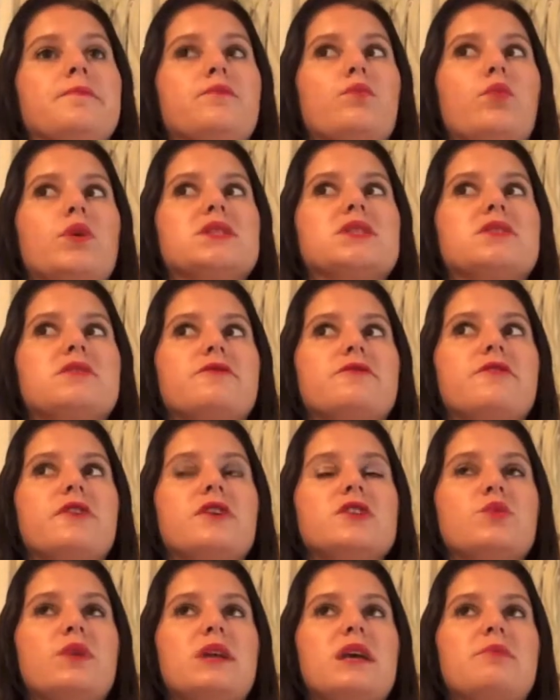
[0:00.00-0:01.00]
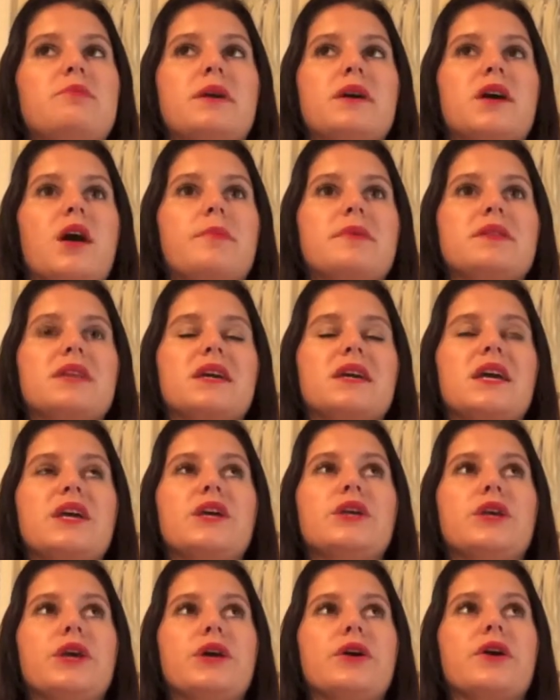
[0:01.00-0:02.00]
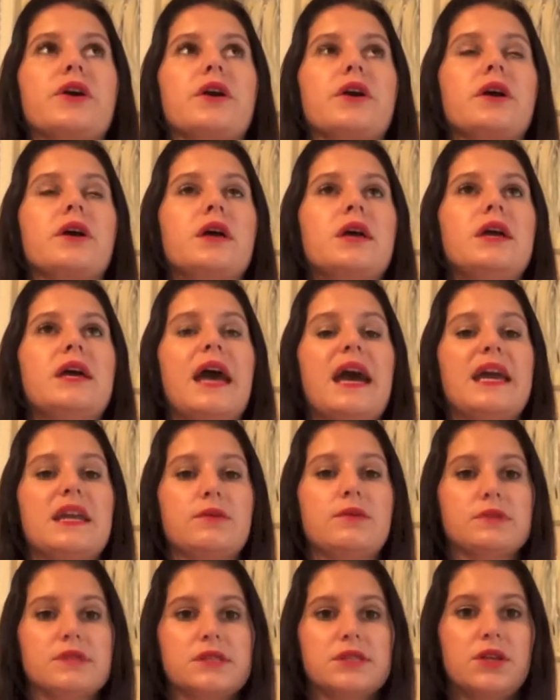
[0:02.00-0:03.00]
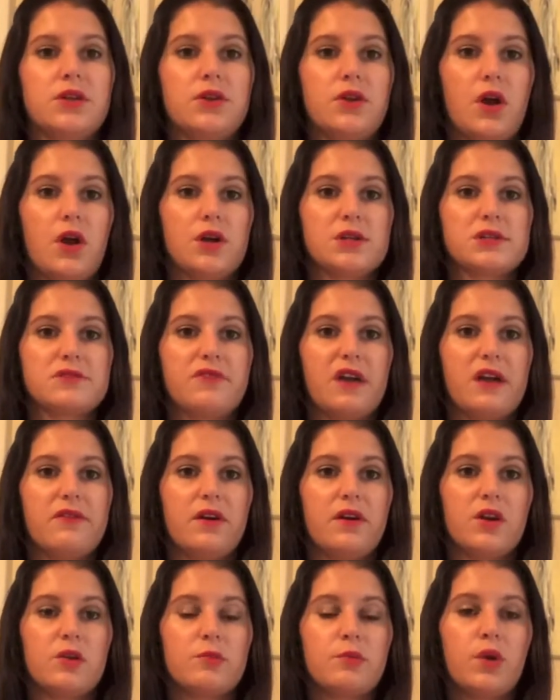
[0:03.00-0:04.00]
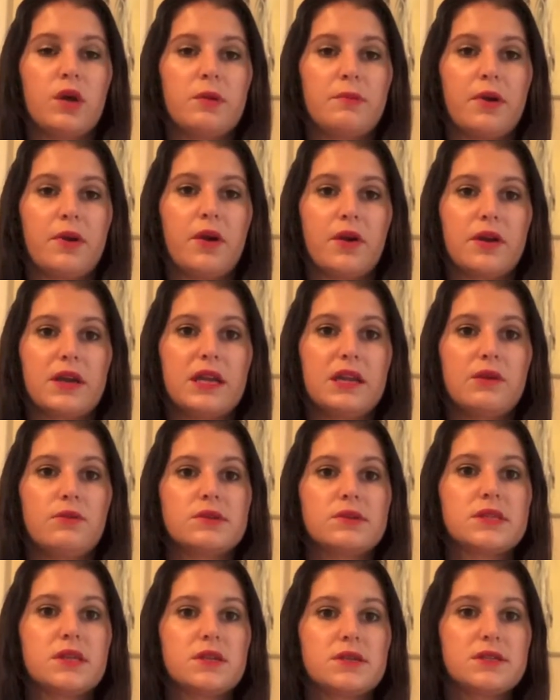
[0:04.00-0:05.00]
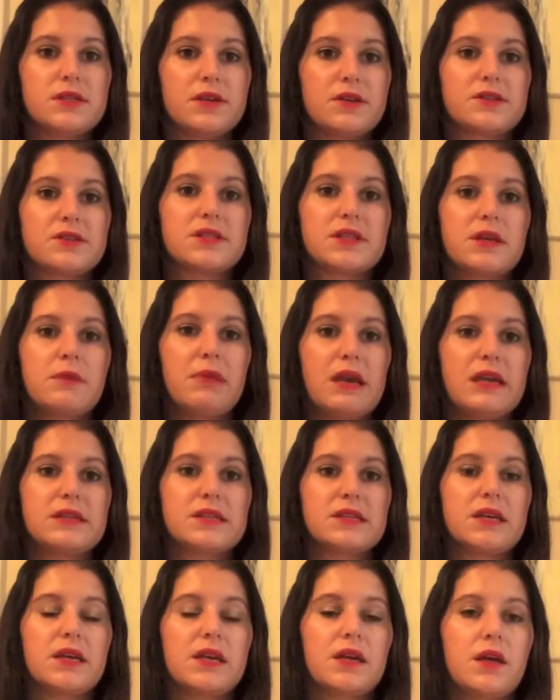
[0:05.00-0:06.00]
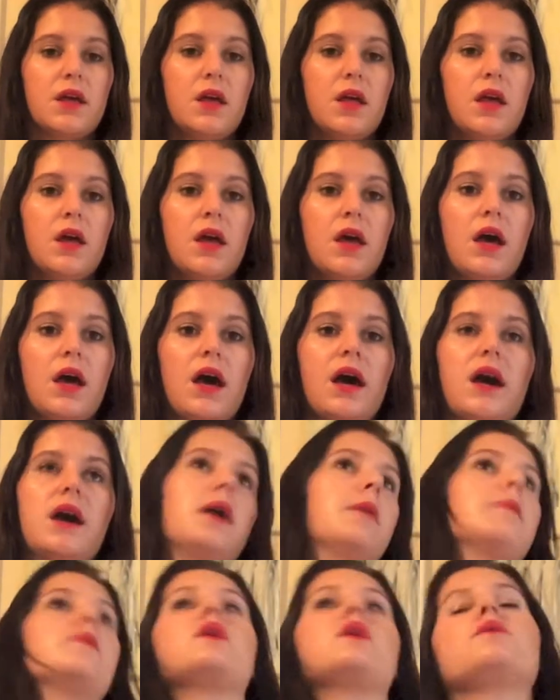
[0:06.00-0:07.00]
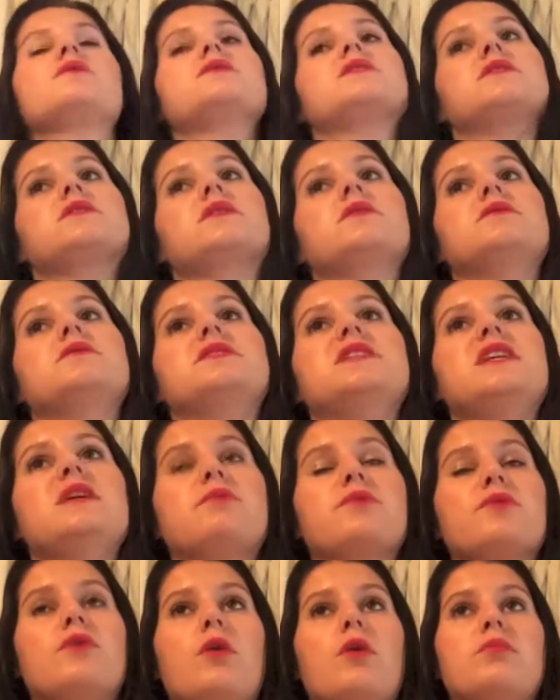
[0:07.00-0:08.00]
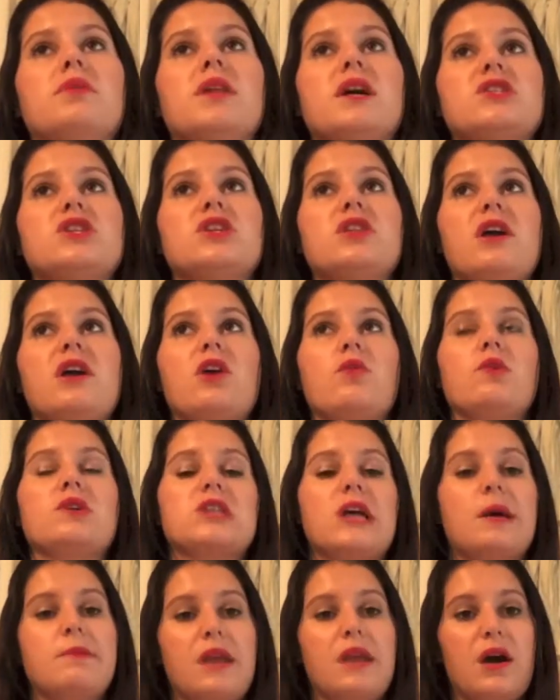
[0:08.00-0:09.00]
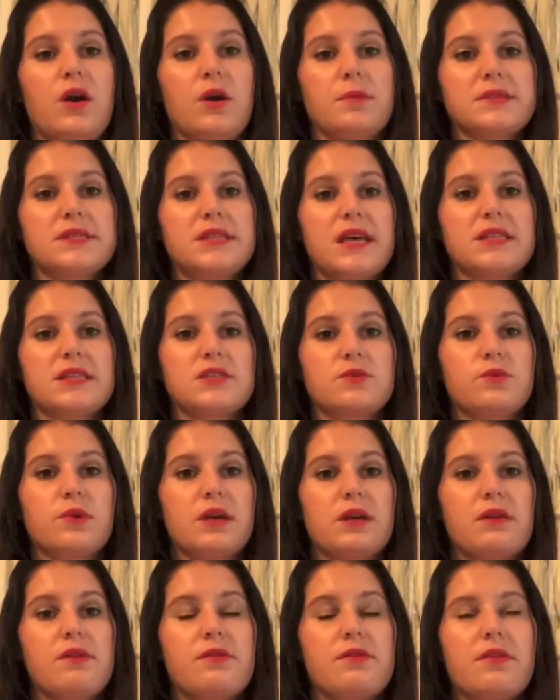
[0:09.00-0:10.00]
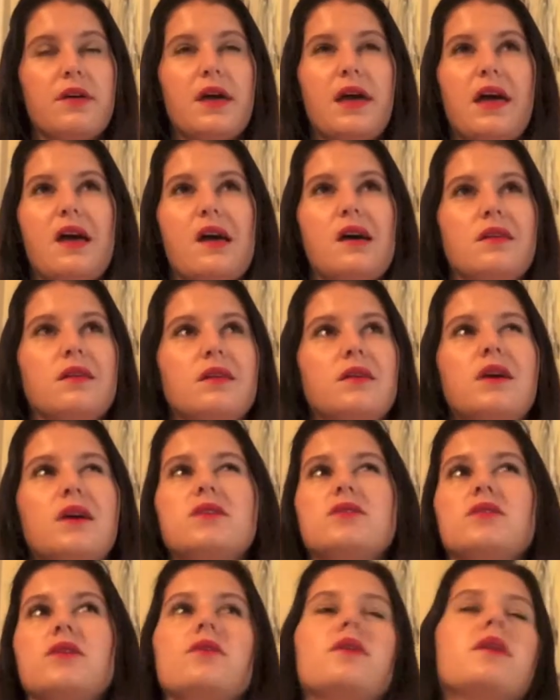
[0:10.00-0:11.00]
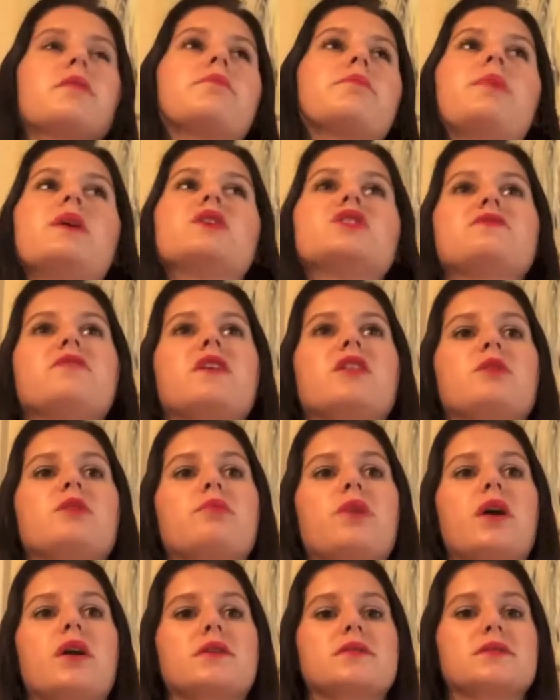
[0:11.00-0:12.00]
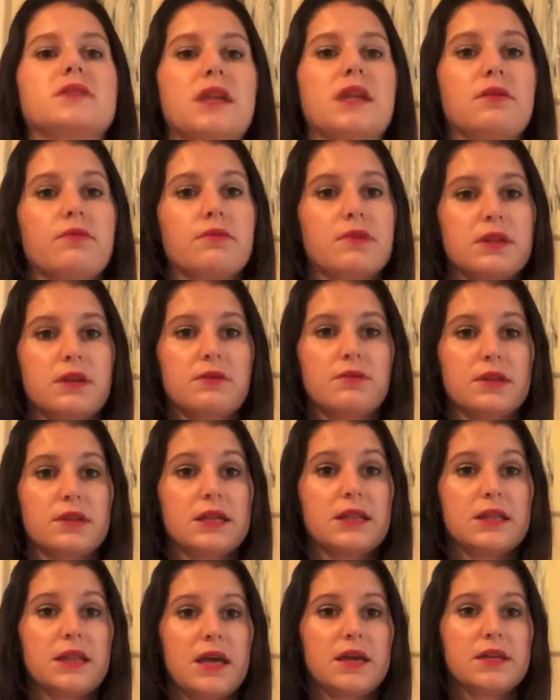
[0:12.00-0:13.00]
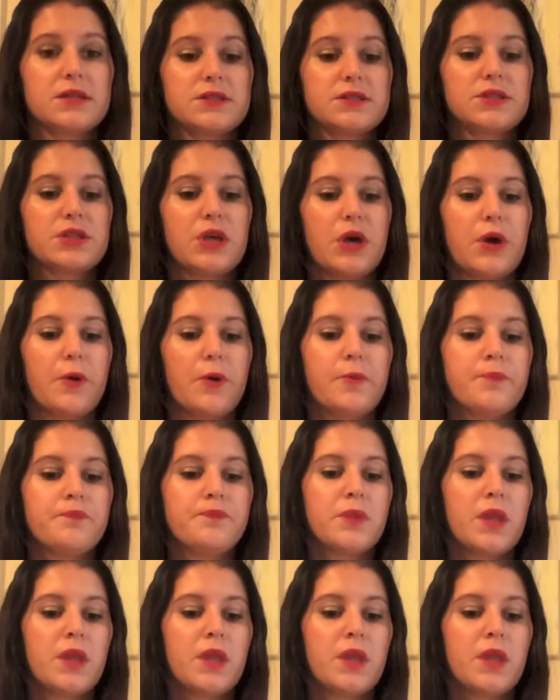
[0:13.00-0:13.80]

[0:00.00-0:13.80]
was the first one I'd pick up in like a year, and it was the NARS 500 point perk, and it was seriously amazing. There was Deep Throat blush in there, which I'm now obsessed with, and I don't know, a bunch of other products that I really, really liked. So